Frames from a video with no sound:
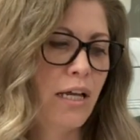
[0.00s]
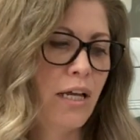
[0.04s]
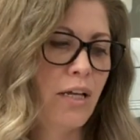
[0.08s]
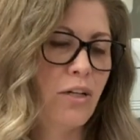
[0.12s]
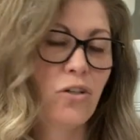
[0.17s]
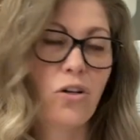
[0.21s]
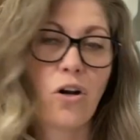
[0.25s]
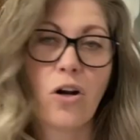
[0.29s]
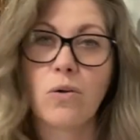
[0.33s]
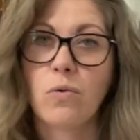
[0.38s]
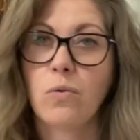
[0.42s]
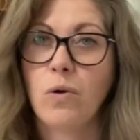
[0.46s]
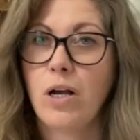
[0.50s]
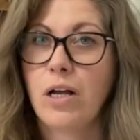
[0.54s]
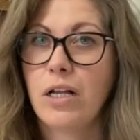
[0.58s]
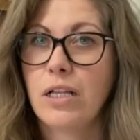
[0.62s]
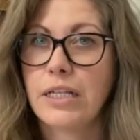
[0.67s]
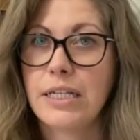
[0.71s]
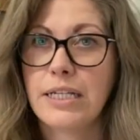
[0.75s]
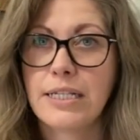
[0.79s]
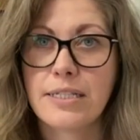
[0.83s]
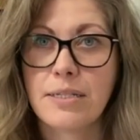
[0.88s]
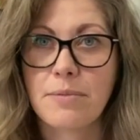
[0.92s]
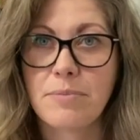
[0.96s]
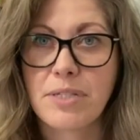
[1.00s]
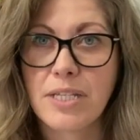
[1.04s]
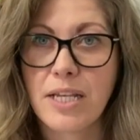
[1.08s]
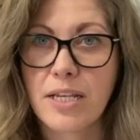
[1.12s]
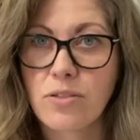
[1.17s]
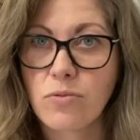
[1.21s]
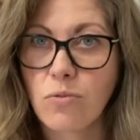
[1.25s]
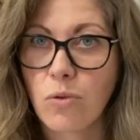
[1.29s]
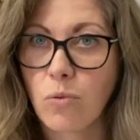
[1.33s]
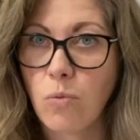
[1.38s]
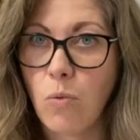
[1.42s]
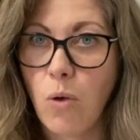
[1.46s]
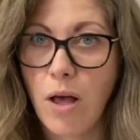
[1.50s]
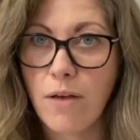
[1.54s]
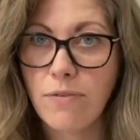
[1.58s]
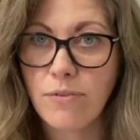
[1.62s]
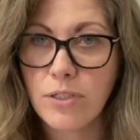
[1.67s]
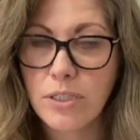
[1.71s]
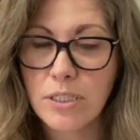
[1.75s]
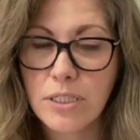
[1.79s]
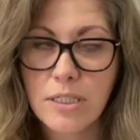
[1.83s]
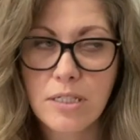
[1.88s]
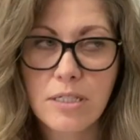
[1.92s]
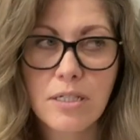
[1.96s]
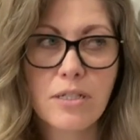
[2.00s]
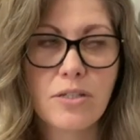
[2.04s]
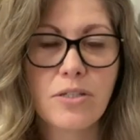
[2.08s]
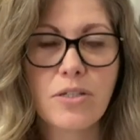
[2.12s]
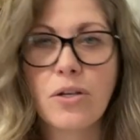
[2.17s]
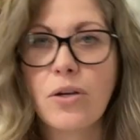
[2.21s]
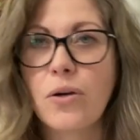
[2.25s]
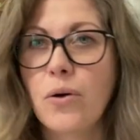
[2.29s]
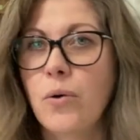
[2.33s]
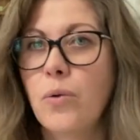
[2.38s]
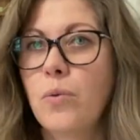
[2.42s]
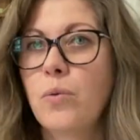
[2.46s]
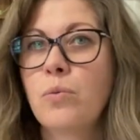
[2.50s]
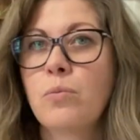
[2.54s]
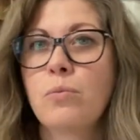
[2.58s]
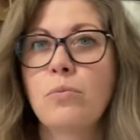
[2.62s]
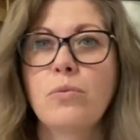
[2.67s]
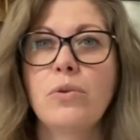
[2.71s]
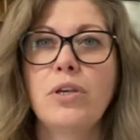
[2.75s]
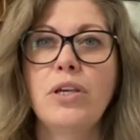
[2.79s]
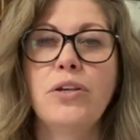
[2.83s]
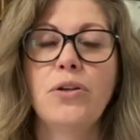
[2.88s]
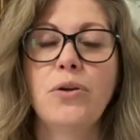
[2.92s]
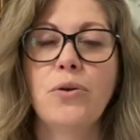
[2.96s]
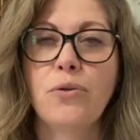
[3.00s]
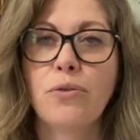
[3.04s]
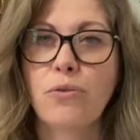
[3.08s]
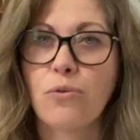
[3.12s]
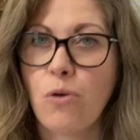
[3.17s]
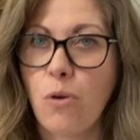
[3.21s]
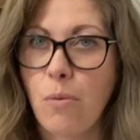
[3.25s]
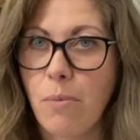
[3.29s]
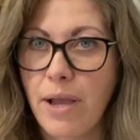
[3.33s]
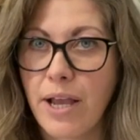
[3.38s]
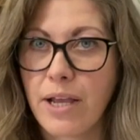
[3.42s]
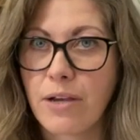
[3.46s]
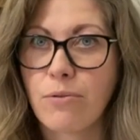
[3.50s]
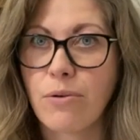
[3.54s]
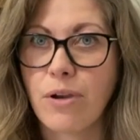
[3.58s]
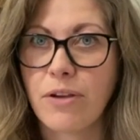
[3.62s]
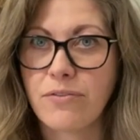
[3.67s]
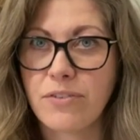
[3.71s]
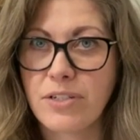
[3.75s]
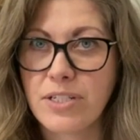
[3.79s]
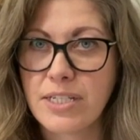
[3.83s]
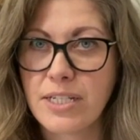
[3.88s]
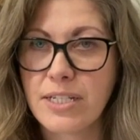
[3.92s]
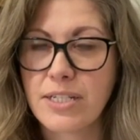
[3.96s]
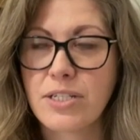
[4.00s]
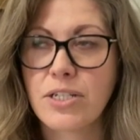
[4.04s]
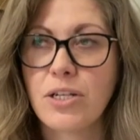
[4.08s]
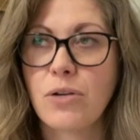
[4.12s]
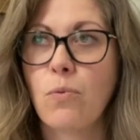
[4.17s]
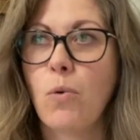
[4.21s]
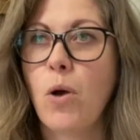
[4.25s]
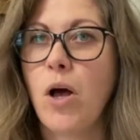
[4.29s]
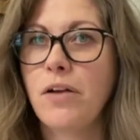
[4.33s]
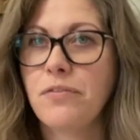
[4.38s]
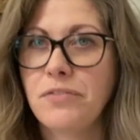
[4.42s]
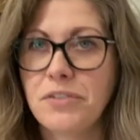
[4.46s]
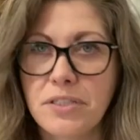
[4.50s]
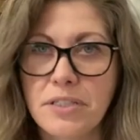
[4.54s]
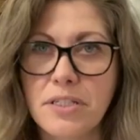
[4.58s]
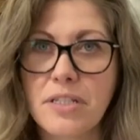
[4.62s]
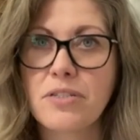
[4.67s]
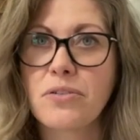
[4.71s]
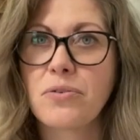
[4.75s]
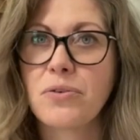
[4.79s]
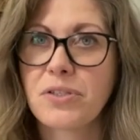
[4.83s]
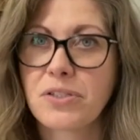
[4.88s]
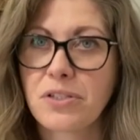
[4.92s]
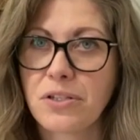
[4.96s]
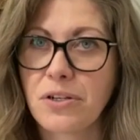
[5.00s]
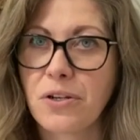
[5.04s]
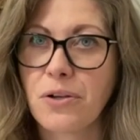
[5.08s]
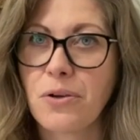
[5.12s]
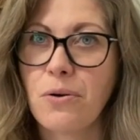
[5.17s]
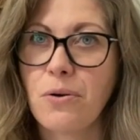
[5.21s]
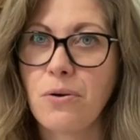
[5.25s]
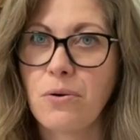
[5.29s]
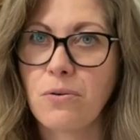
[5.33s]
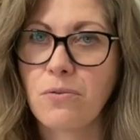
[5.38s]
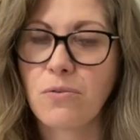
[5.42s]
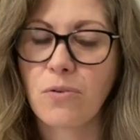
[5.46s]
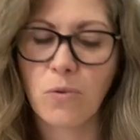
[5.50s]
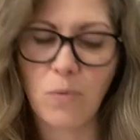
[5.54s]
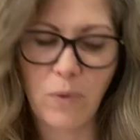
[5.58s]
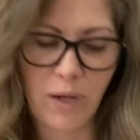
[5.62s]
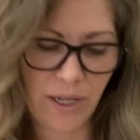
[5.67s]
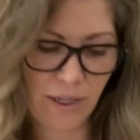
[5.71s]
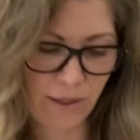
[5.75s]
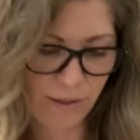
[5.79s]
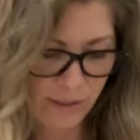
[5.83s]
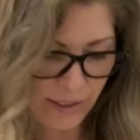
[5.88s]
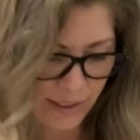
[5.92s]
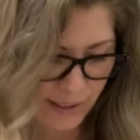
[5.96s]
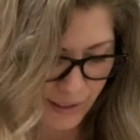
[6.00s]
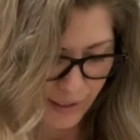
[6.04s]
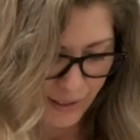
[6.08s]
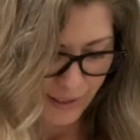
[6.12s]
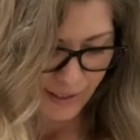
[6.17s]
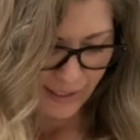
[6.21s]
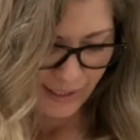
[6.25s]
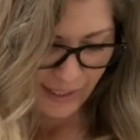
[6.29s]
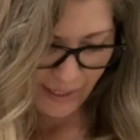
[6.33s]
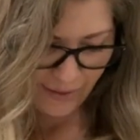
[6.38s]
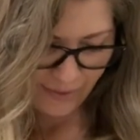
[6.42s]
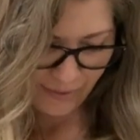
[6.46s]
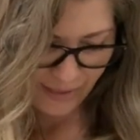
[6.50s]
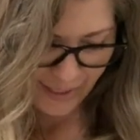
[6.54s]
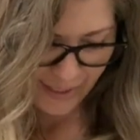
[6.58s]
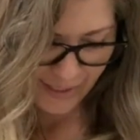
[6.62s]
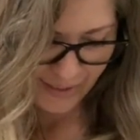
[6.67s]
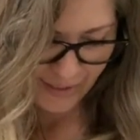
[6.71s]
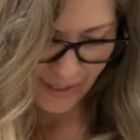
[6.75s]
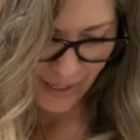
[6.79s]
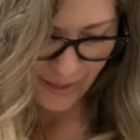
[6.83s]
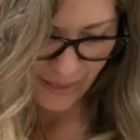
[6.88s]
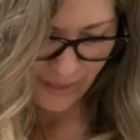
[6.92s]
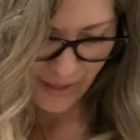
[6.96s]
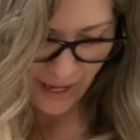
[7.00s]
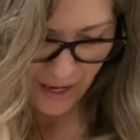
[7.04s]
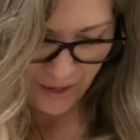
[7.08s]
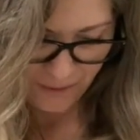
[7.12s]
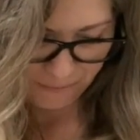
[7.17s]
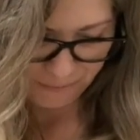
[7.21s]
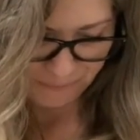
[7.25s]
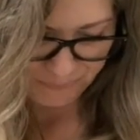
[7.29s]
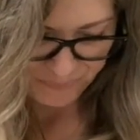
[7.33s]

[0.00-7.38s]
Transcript: Narwhal is obsessed with waffles. So, throwback references to waffles is always going to go over well and things like that.